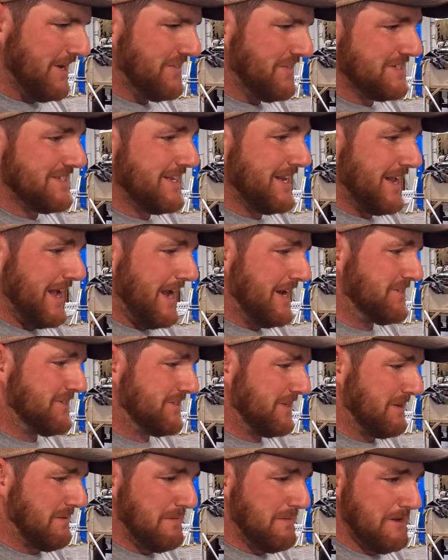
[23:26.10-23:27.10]
This thing
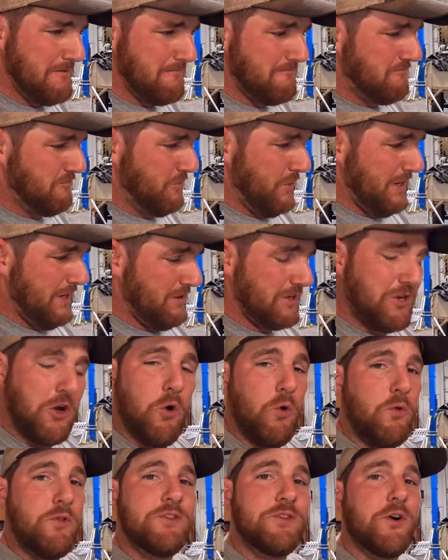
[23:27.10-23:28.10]
actually, when it
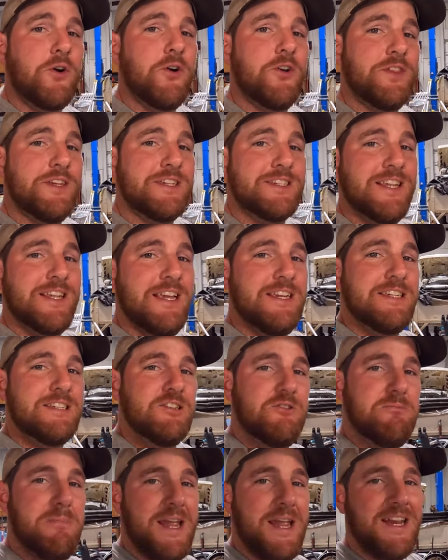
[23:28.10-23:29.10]
cold started, this thing
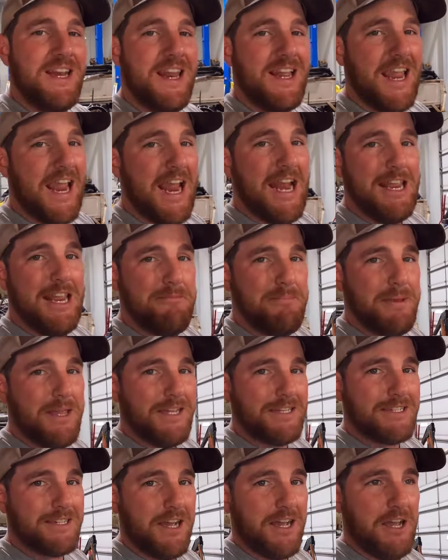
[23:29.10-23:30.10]
still made like
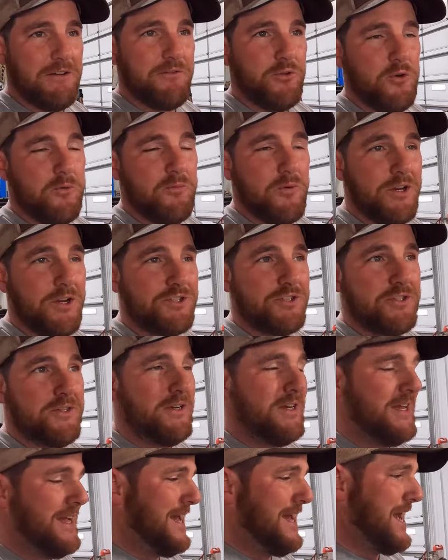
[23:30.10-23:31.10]
80 psi of oil
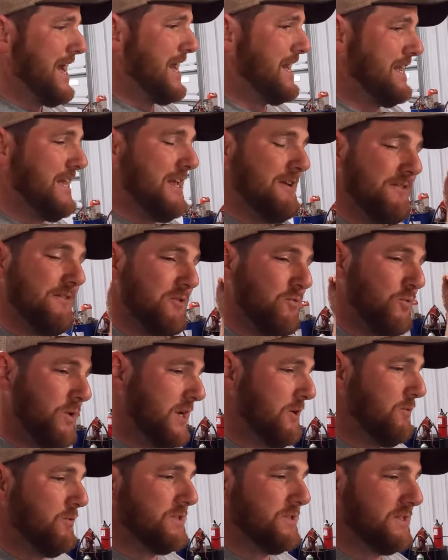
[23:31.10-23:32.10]
pressure. And even
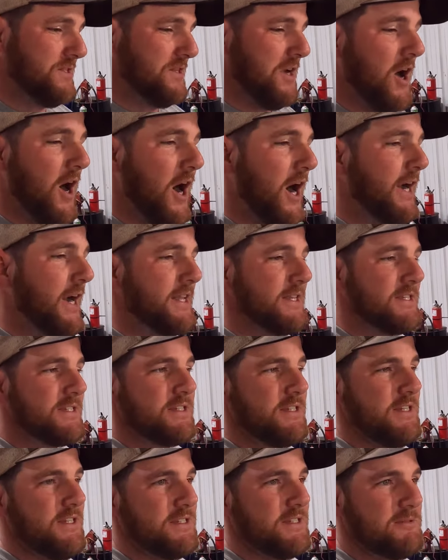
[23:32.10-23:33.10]
when it was the
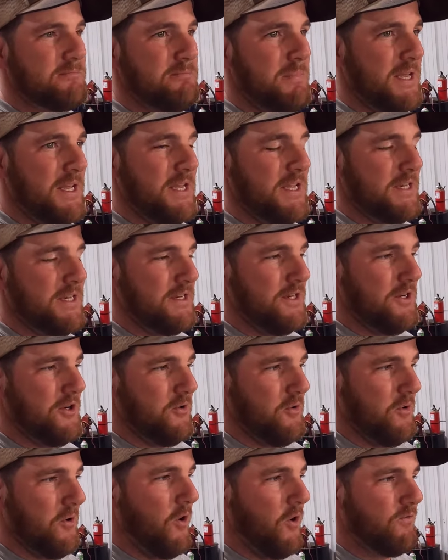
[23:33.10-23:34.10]
hottest it's been, you
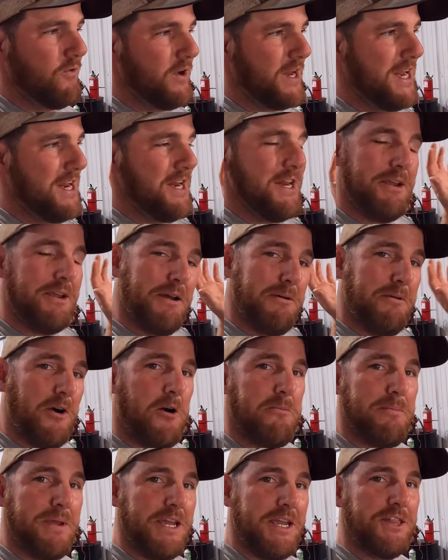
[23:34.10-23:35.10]
know, overheating
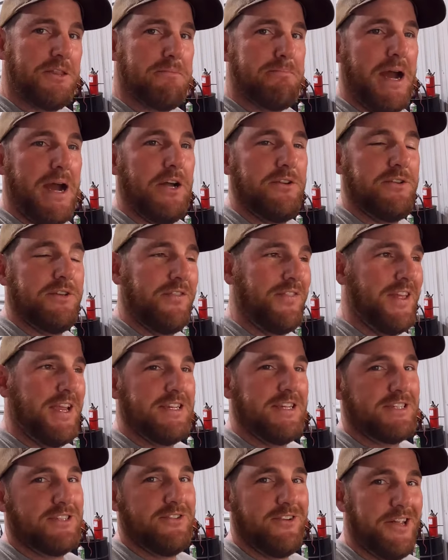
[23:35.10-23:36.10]
on me in the mountain, the
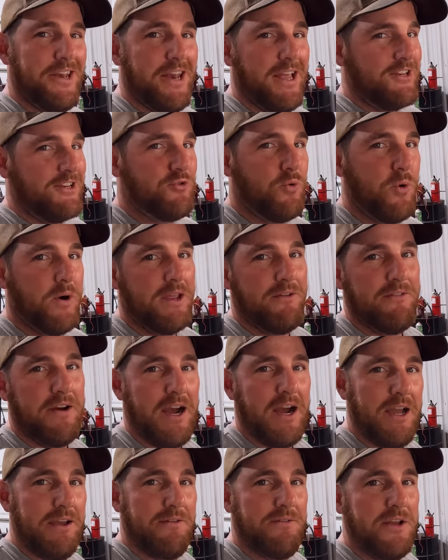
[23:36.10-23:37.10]
thing still had like
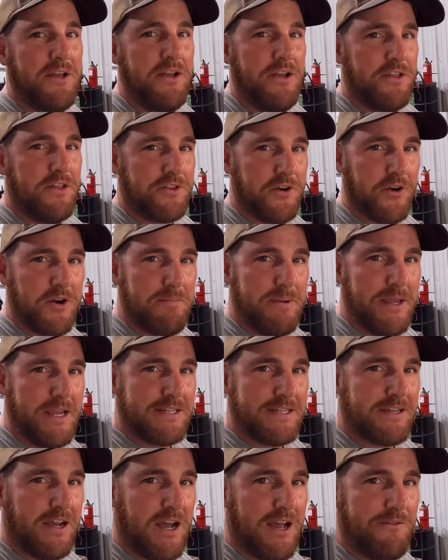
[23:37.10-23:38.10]
25,
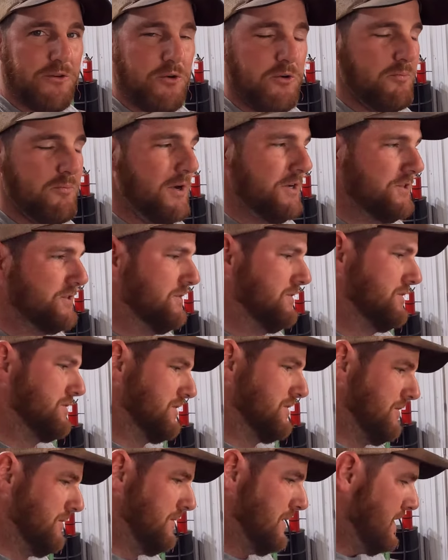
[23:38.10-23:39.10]
30 psi of oil pressure.
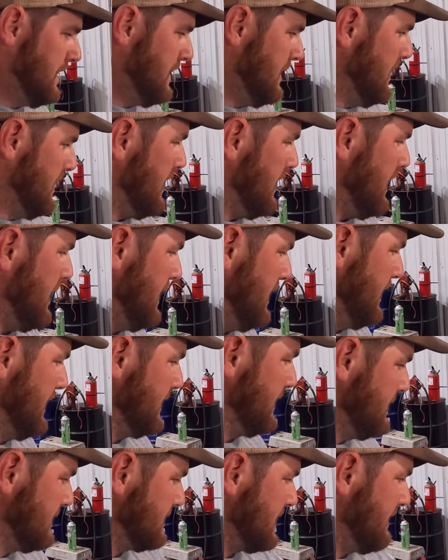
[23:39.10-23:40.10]
So
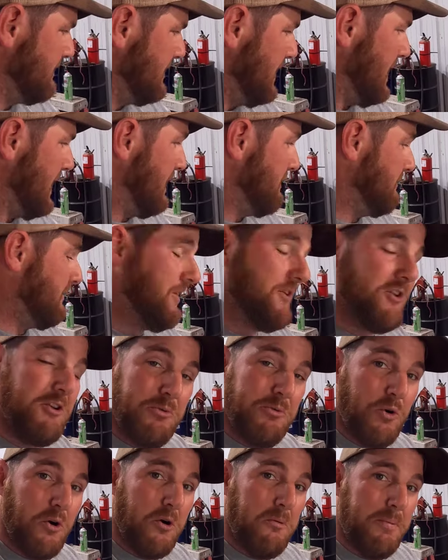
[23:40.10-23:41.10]
it does have a high
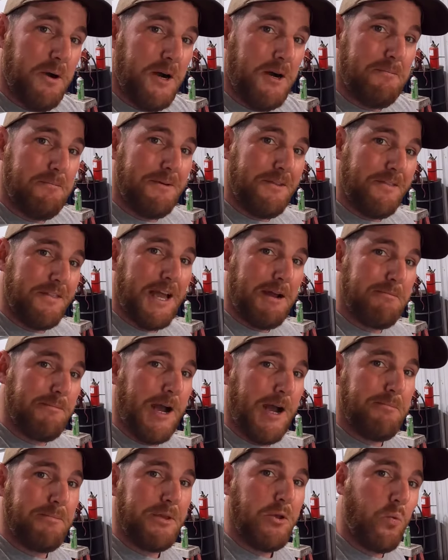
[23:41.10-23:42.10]
volume oil pump. That
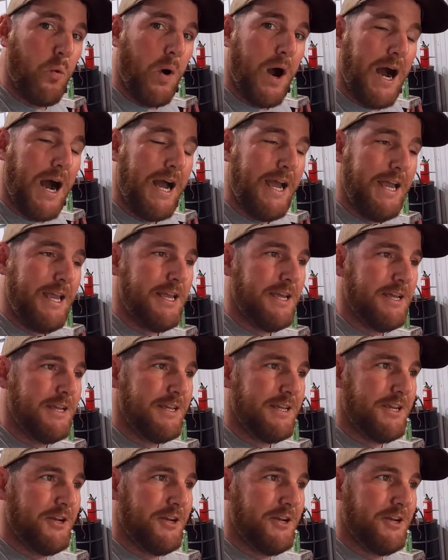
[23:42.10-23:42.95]
might be why.